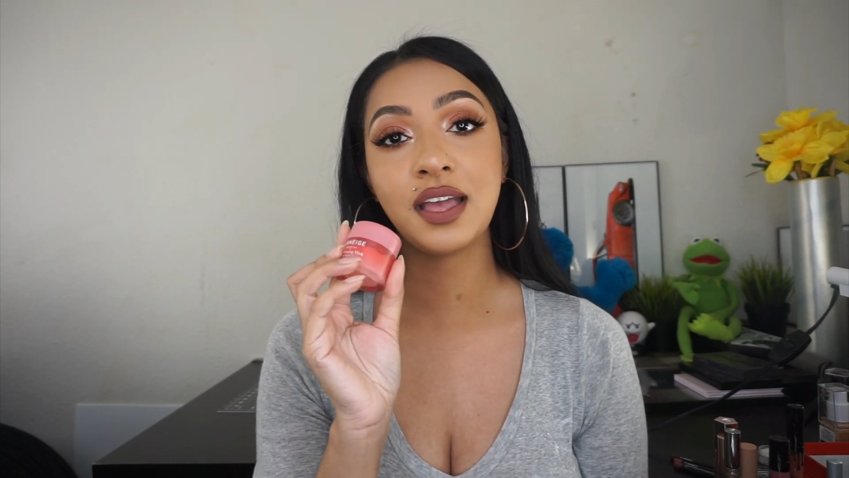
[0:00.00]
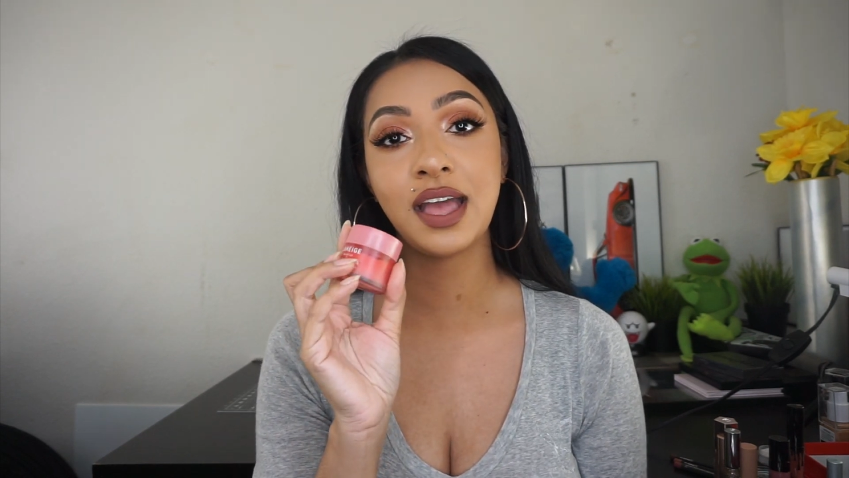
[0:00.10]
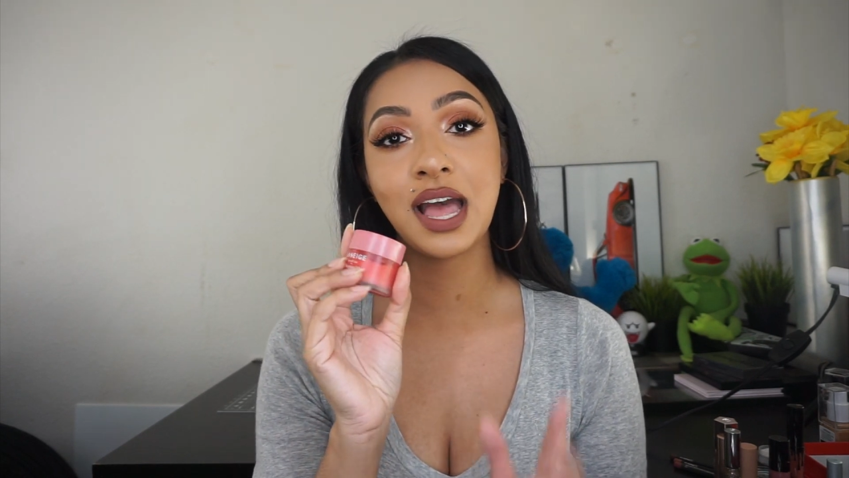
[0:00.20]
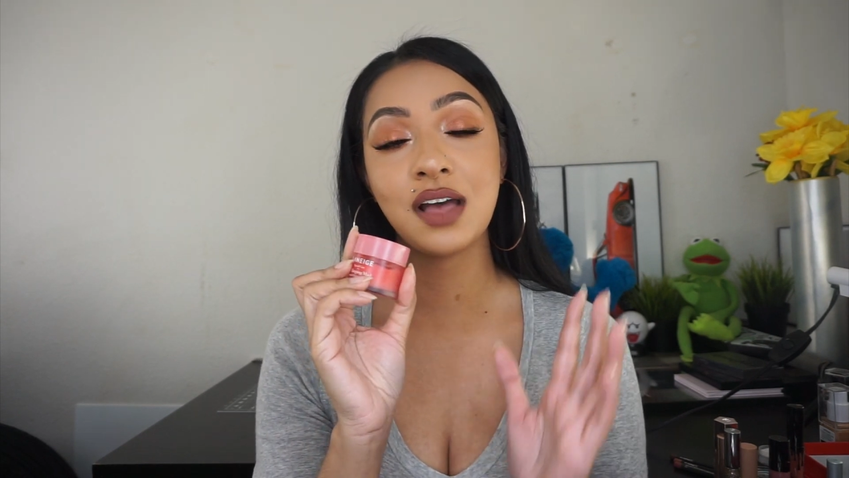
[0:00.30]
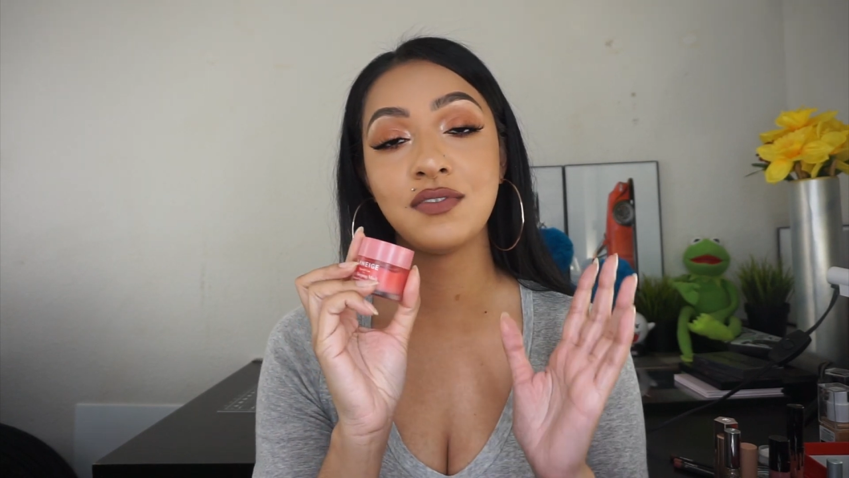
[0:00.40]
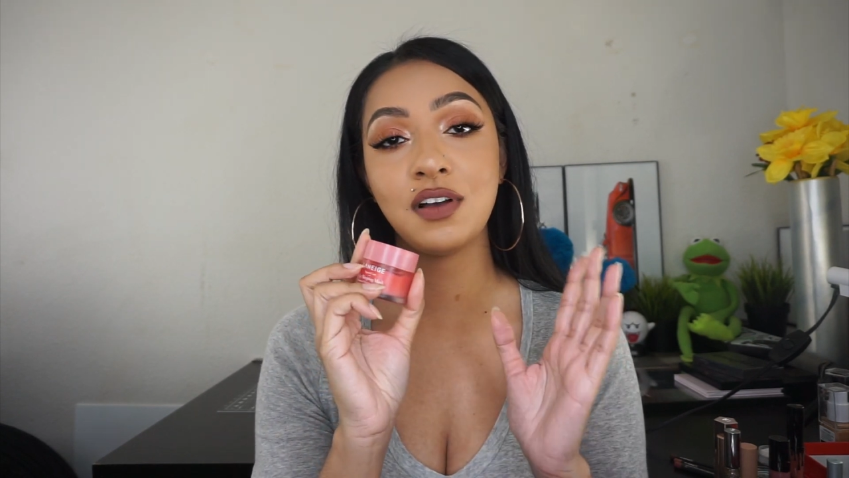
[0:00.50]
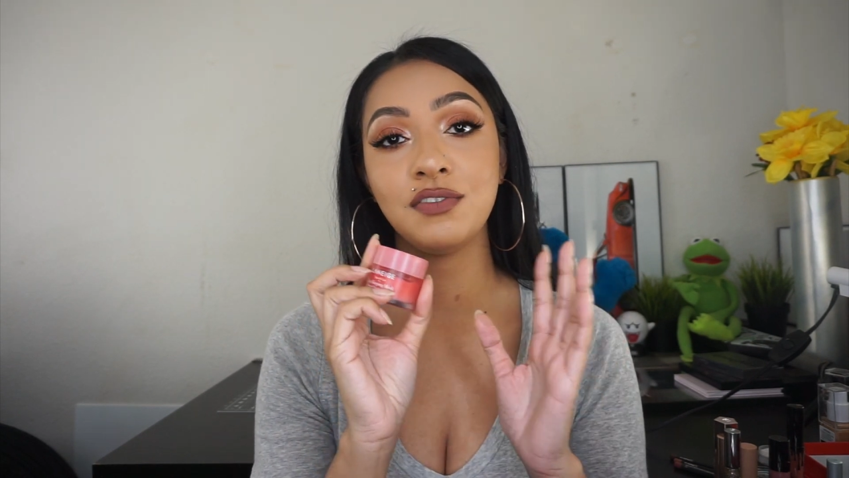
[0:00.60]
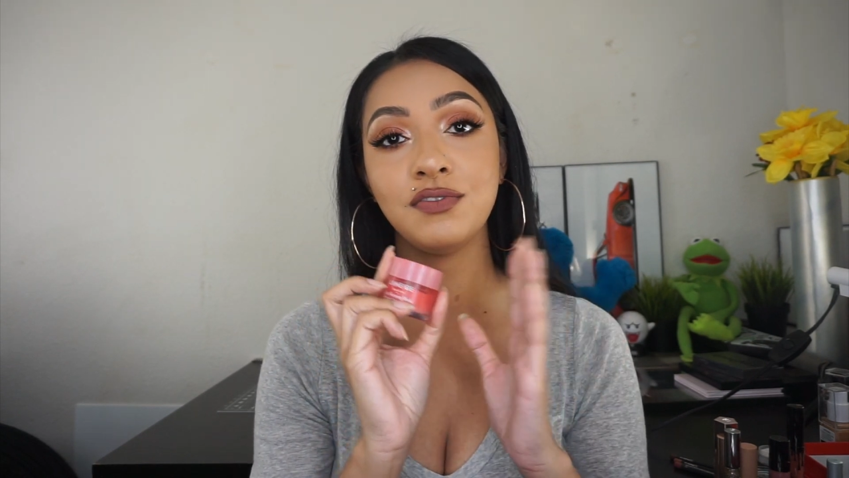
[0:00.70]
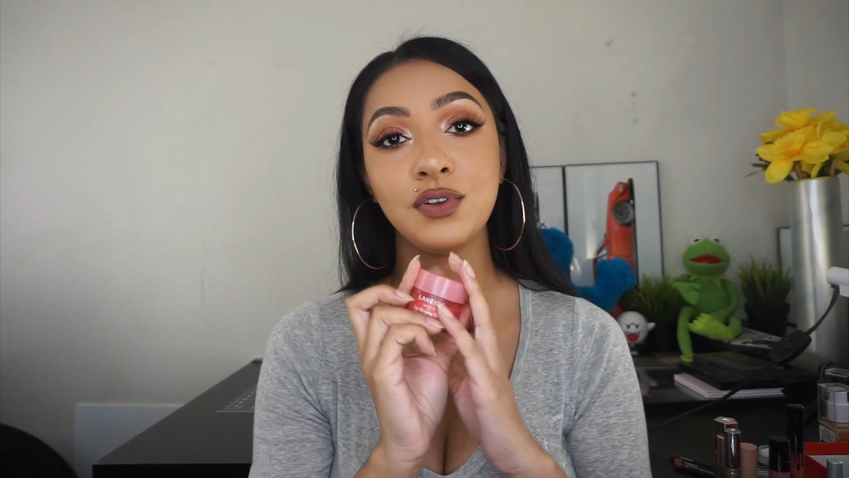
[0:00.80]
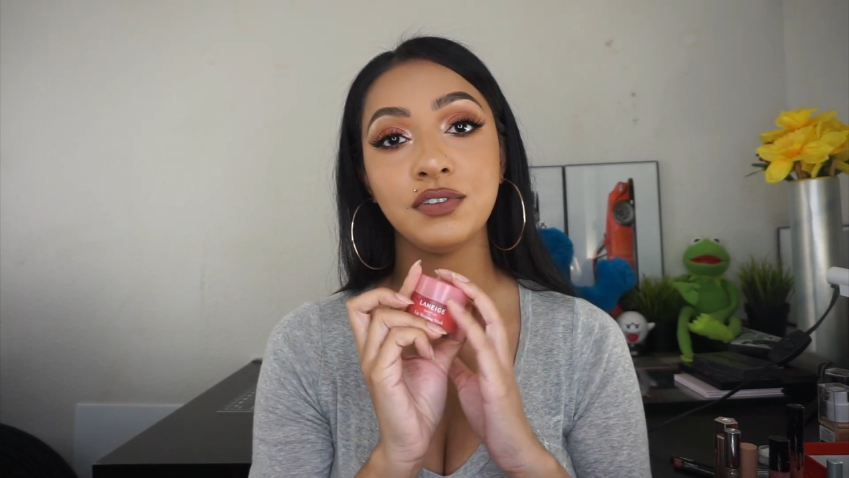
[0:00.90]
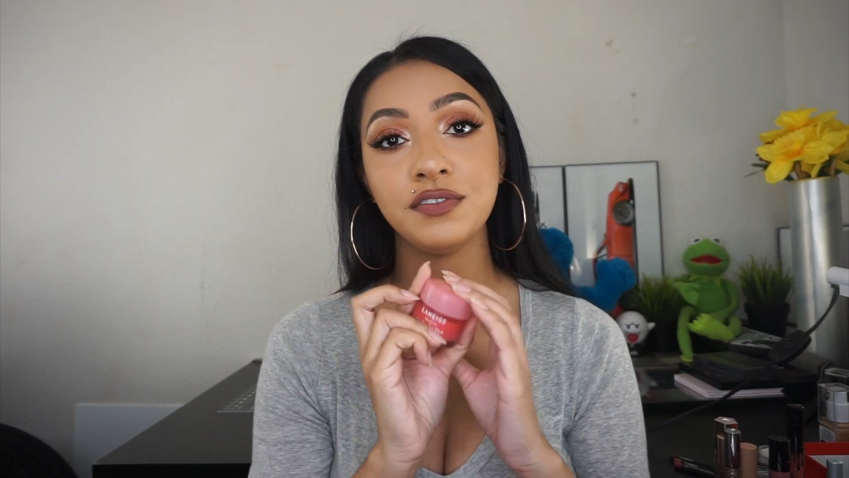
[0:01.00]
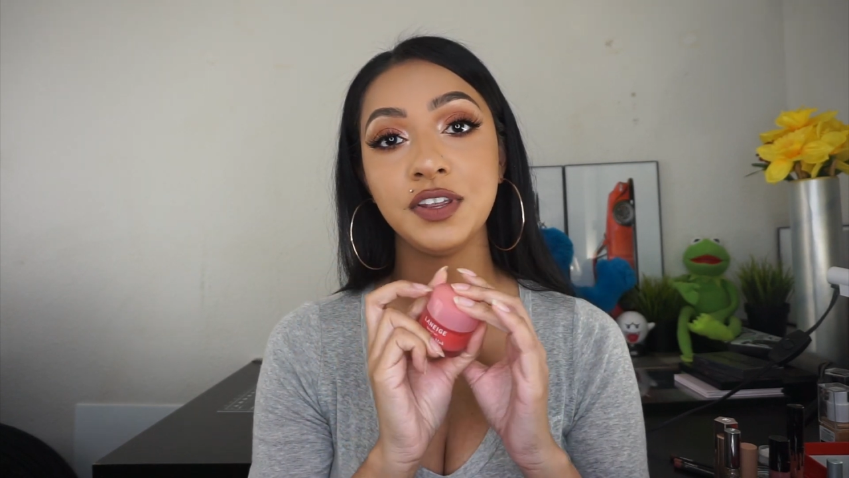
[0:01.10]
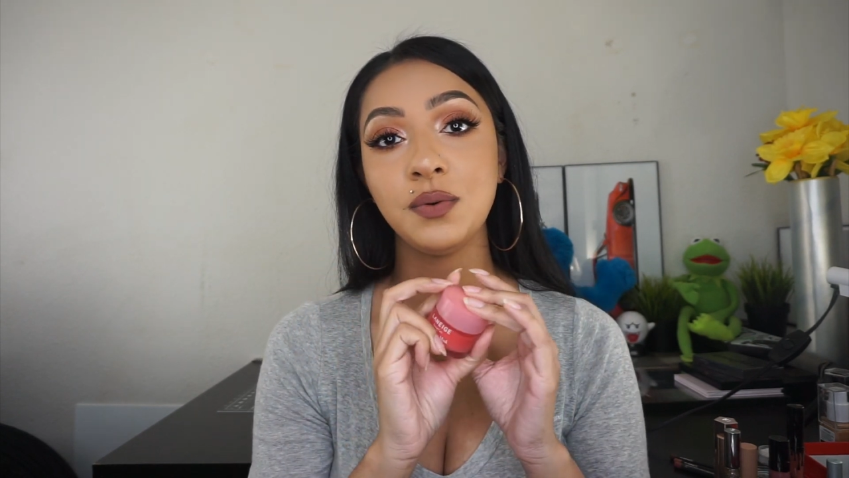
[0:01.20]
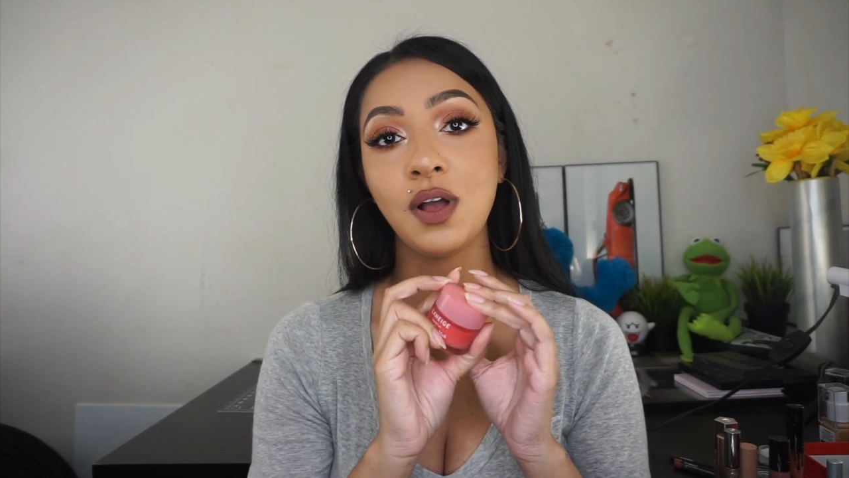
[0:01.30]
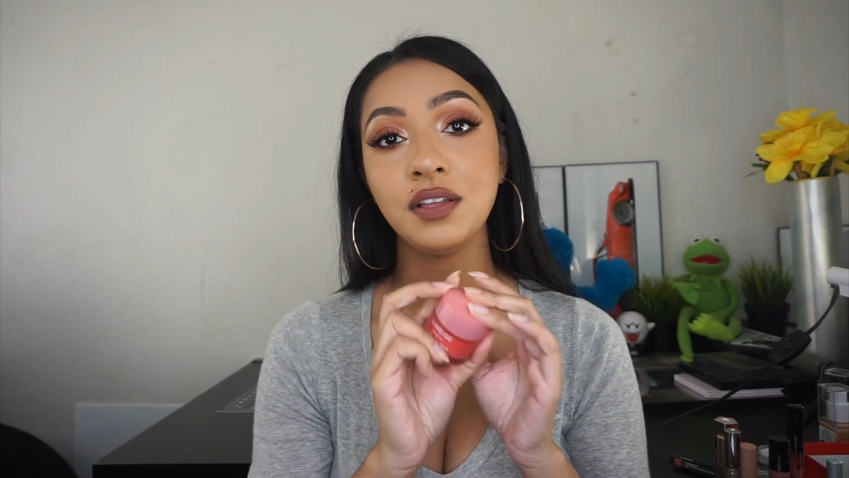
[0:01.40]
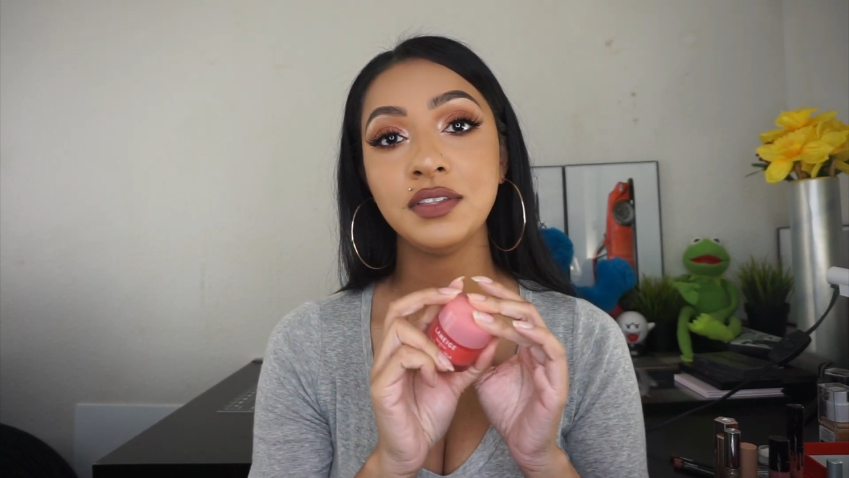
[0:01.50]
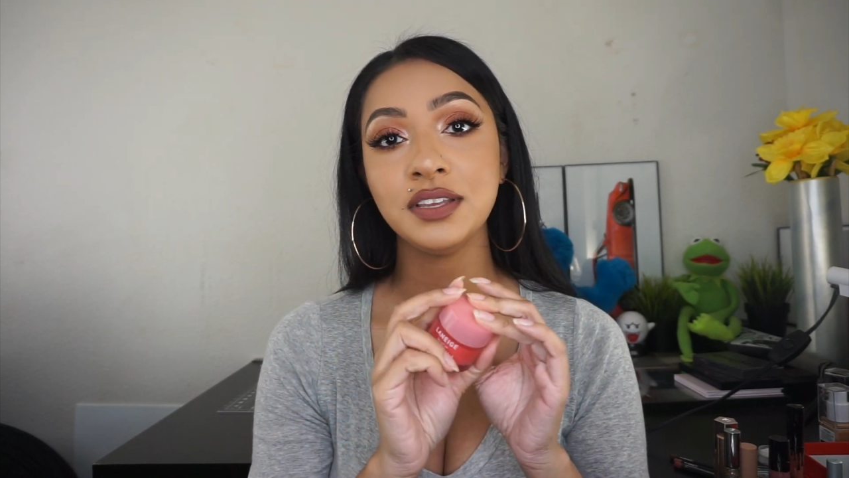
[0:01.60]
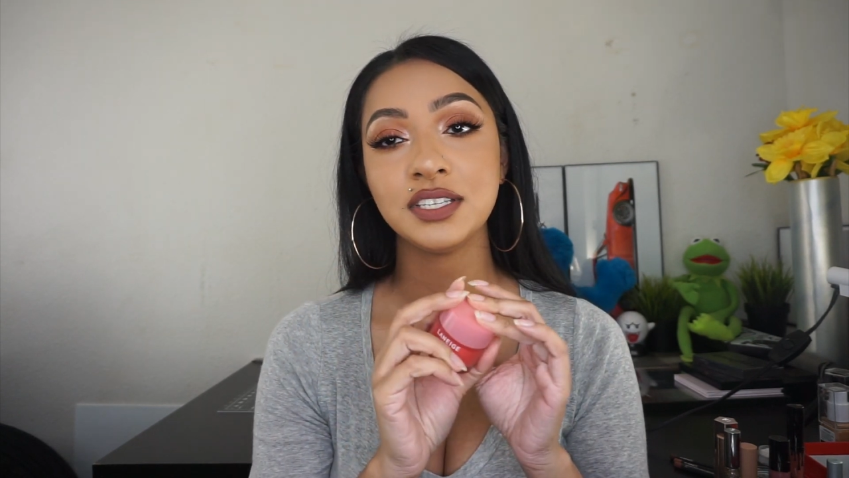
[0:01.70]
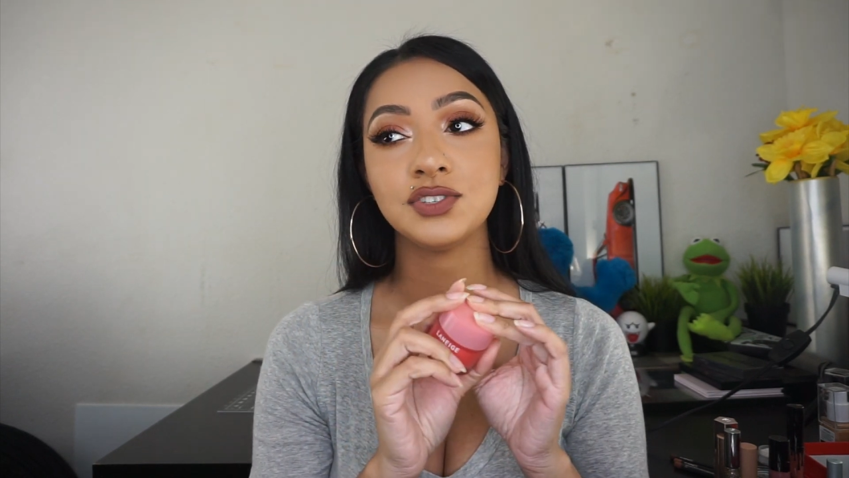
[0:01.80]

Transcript: I have a full review on this.